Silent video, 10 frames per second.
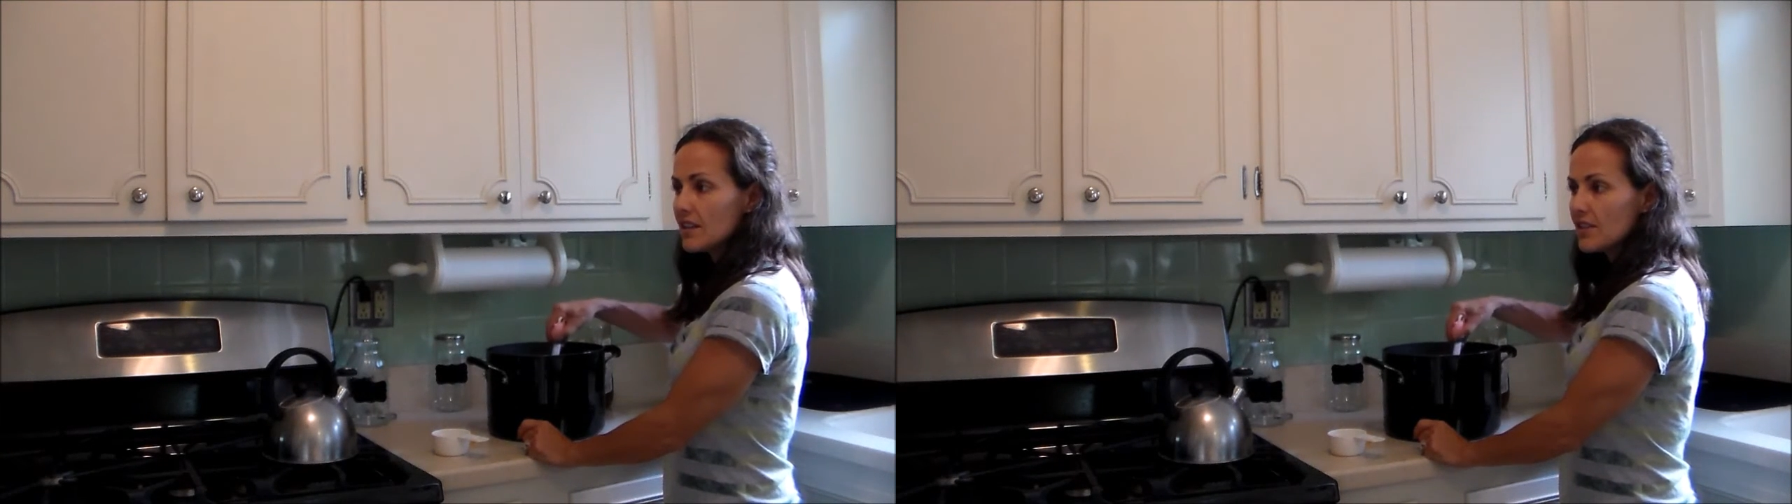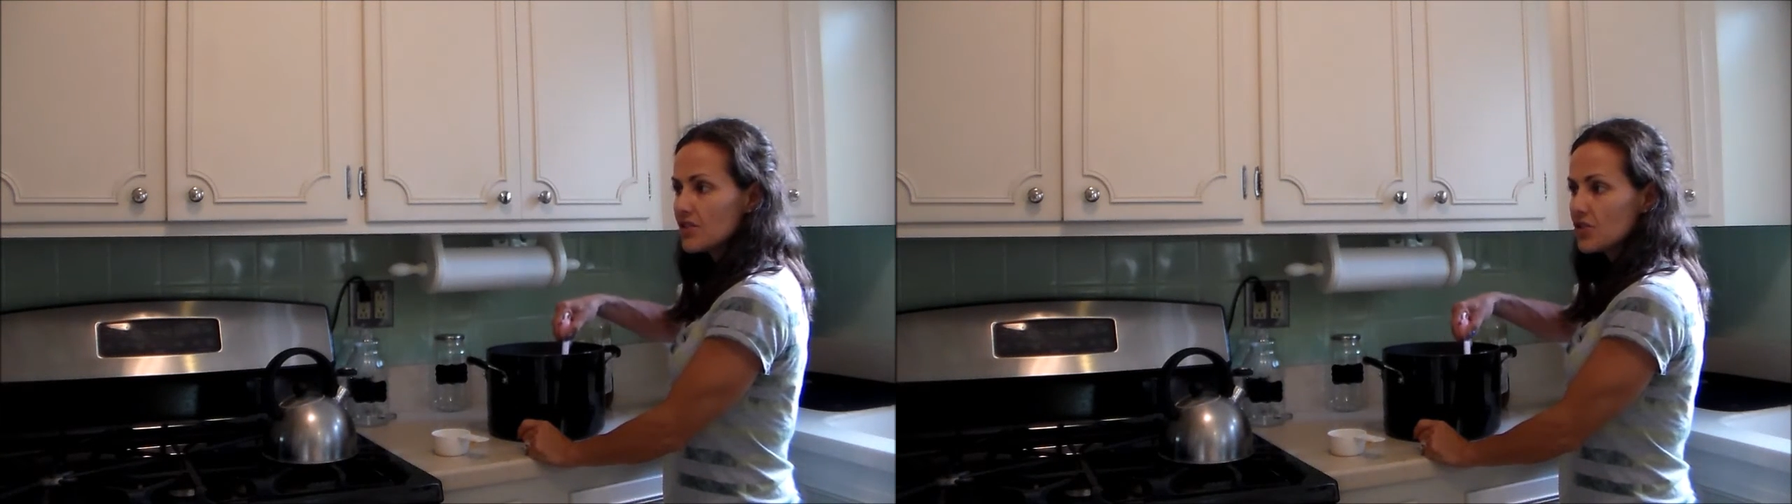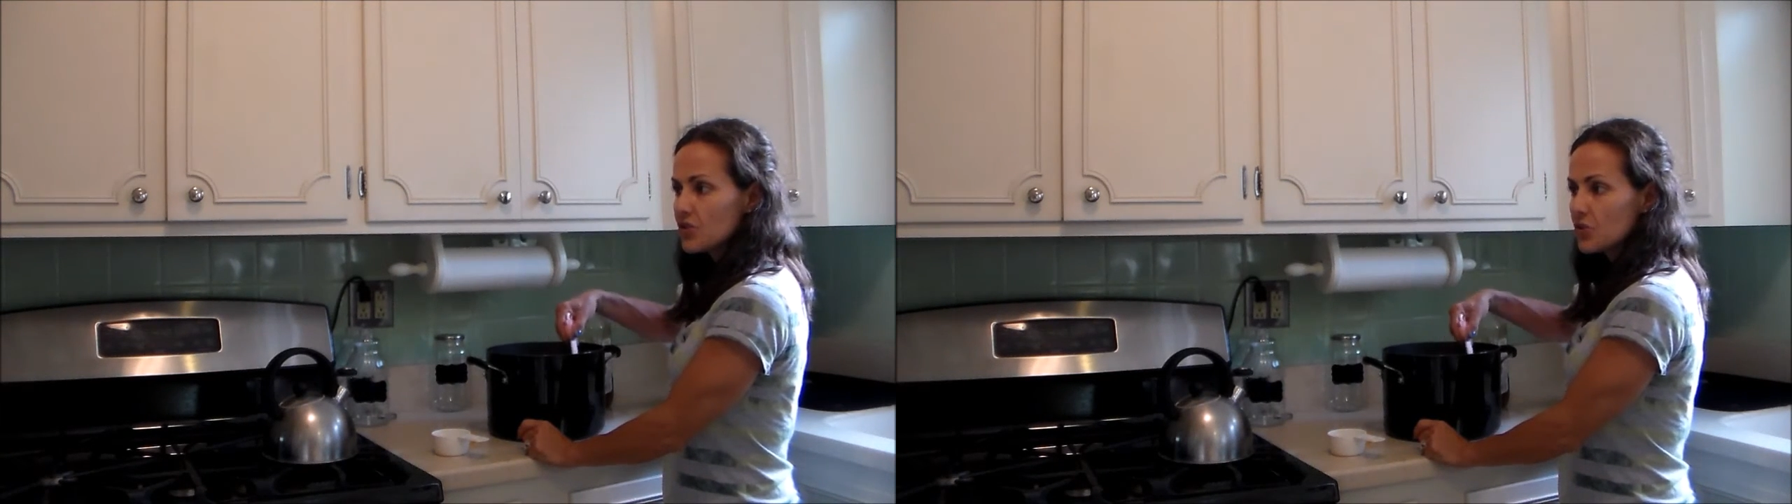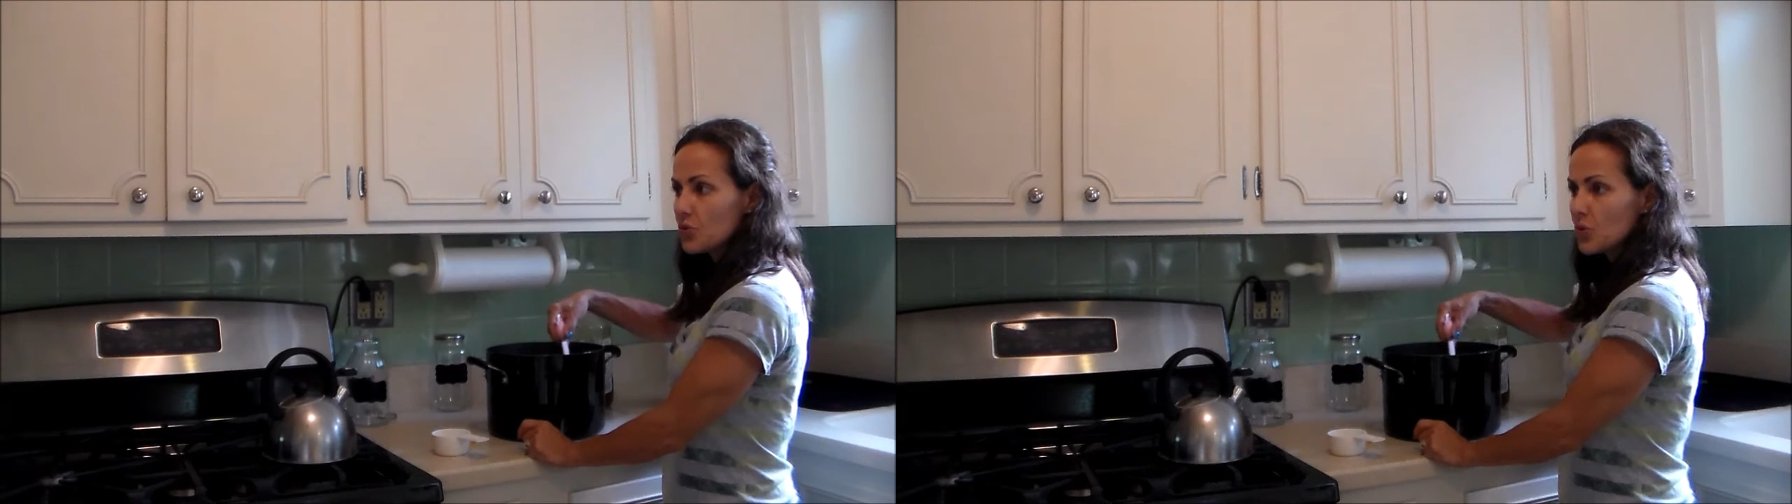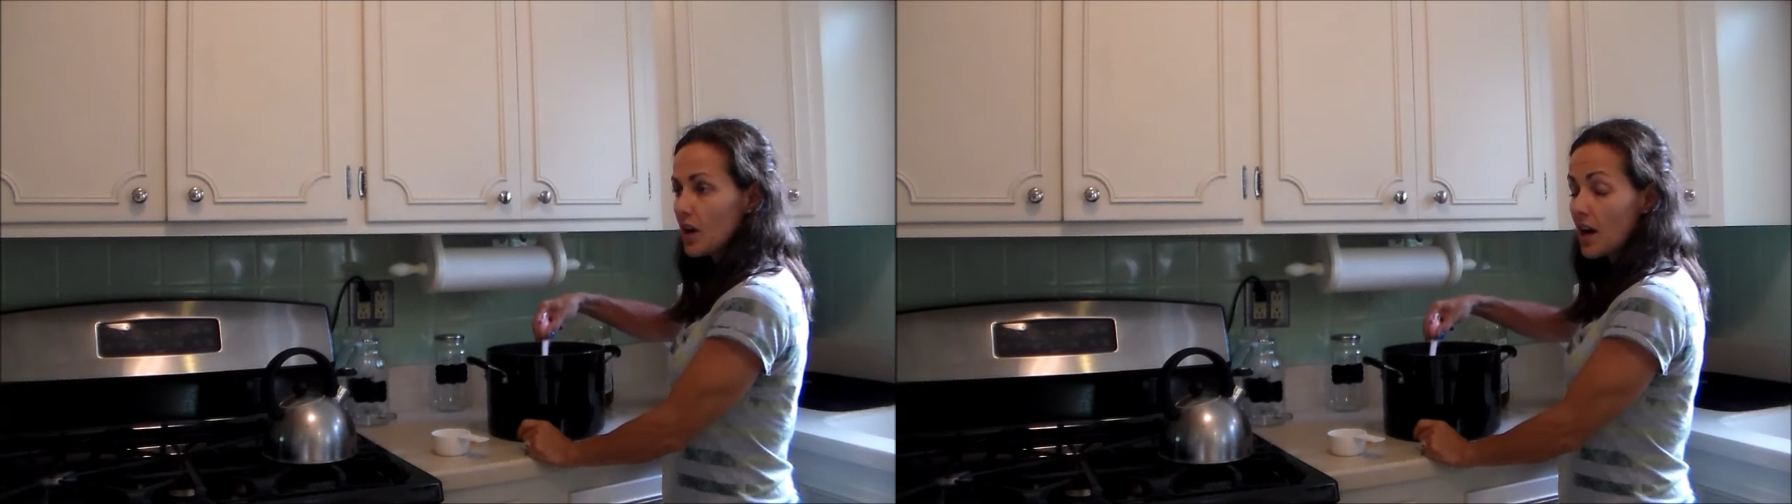
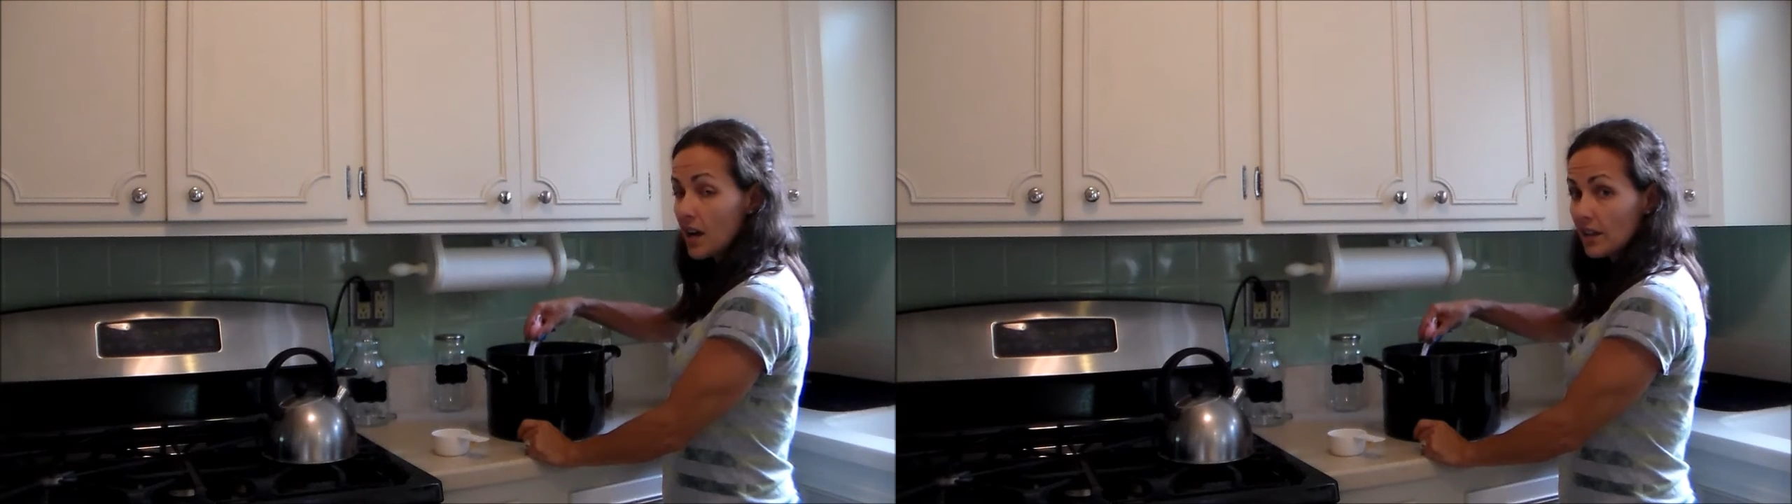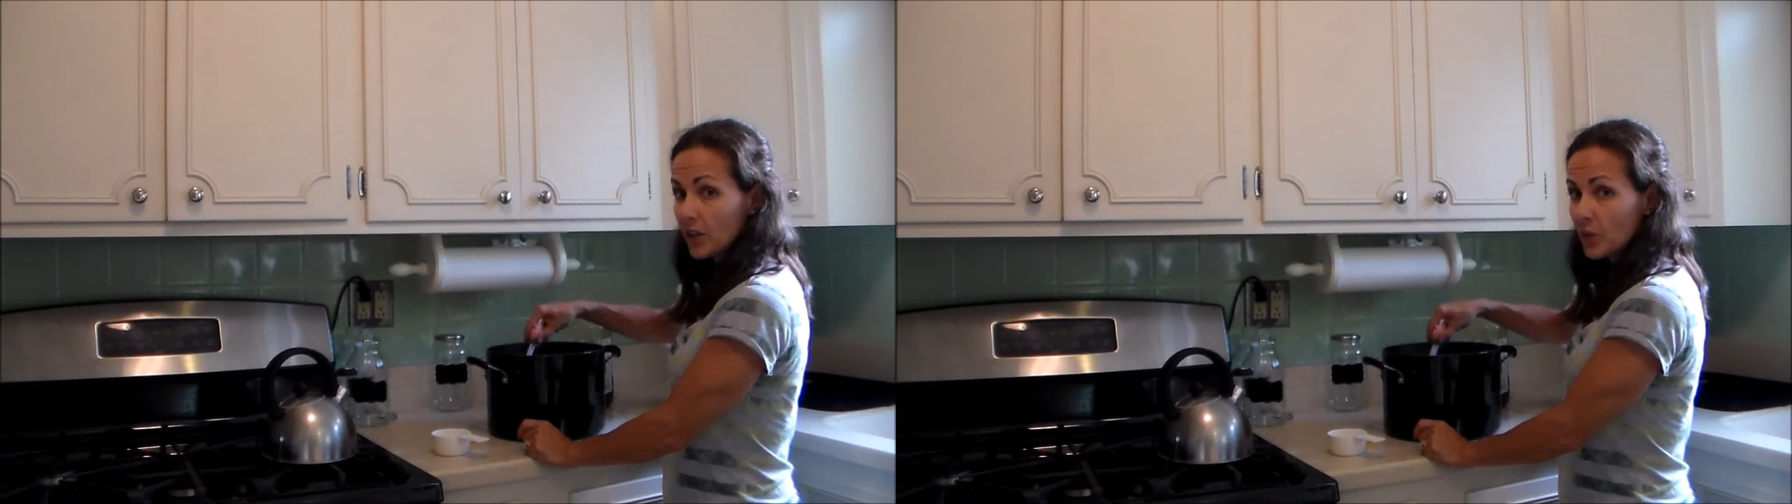into hot